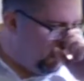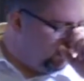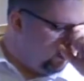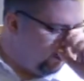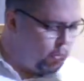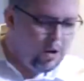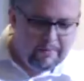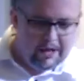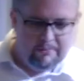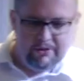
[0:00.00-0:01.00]
so the
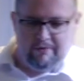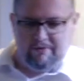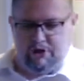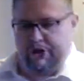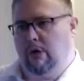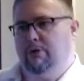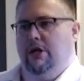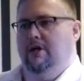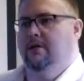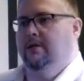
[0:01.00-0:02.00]
requirement comes in for shelter